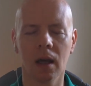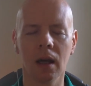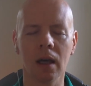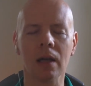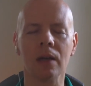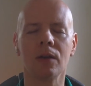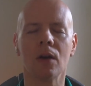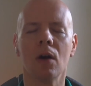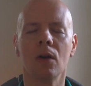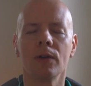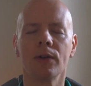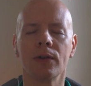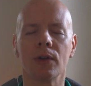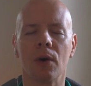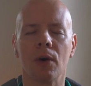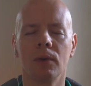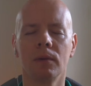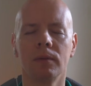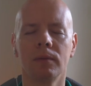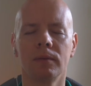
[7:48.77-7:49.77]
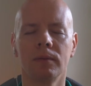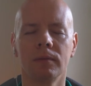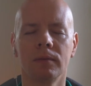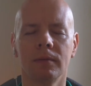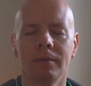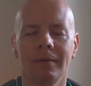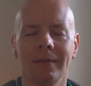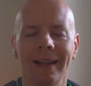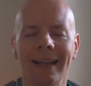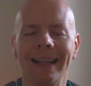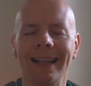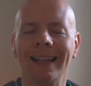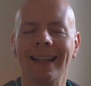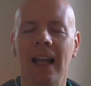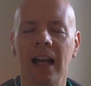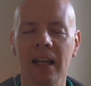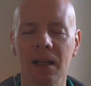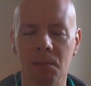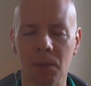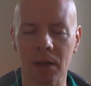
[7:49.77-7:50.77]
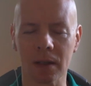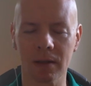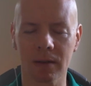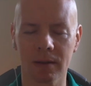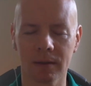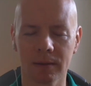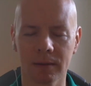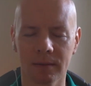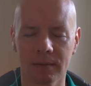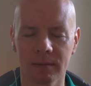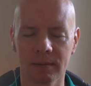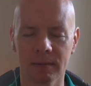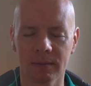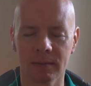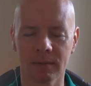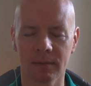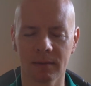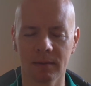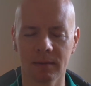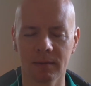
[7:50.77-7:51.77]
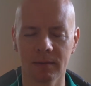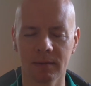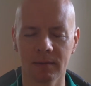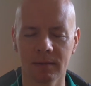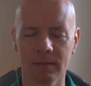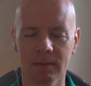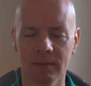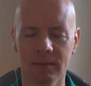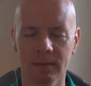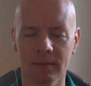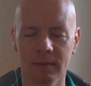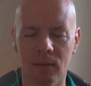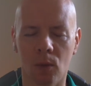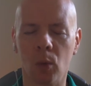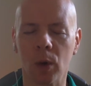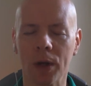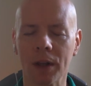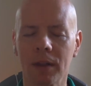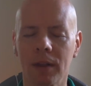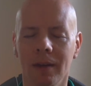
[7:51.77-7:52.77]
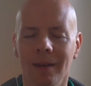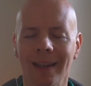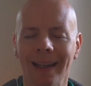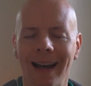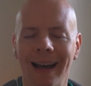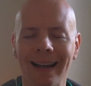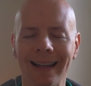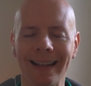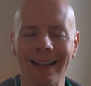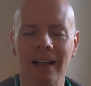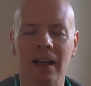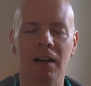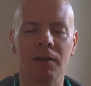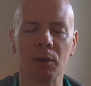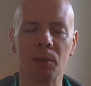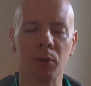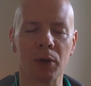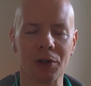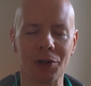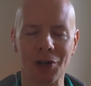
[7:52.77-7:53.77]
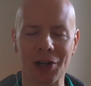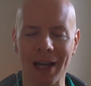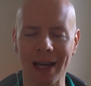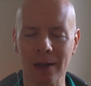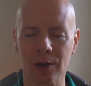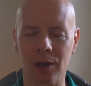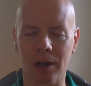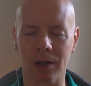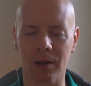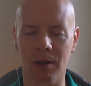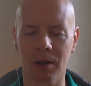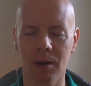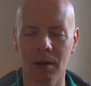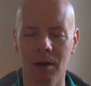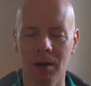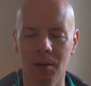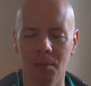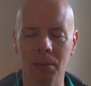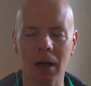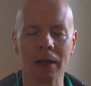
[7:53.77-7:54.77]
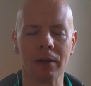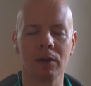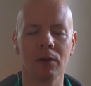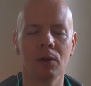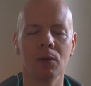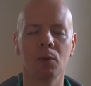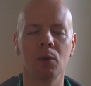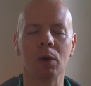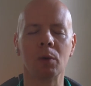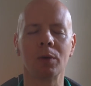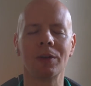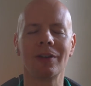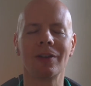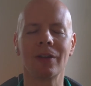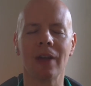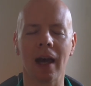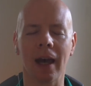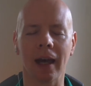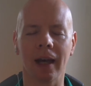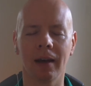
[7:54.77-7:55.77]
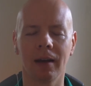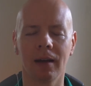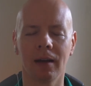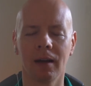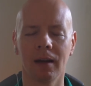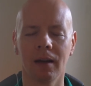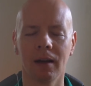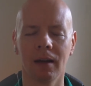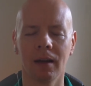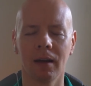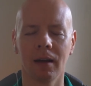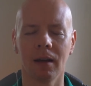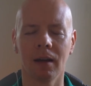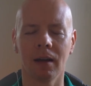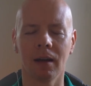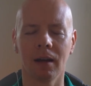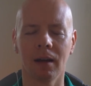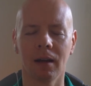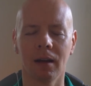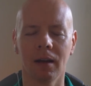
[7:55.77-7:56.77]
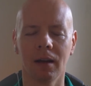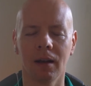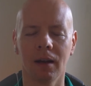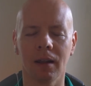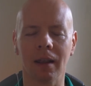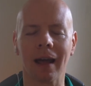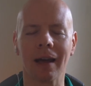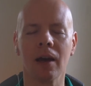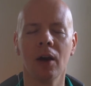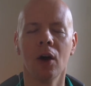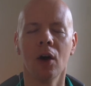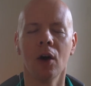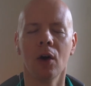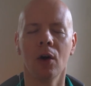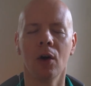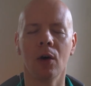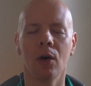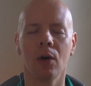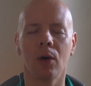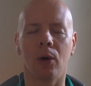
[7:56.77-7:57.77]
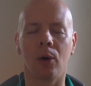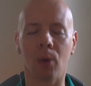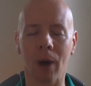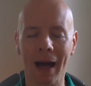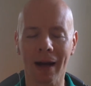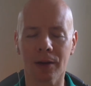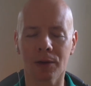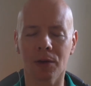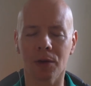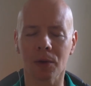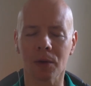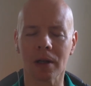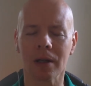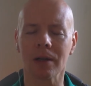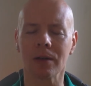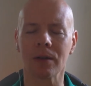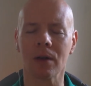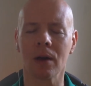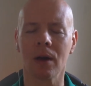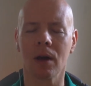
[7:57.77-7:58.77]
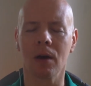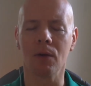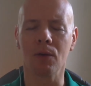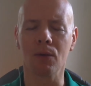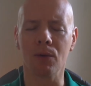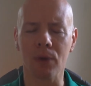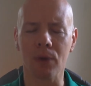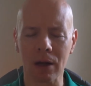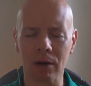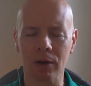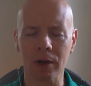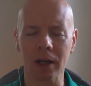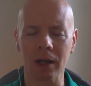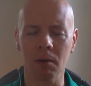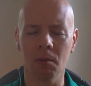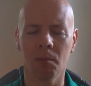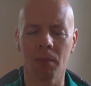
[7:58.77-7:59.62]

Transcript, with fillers: is also in alignment with the idea of appreciation. But we would say that gratitude is very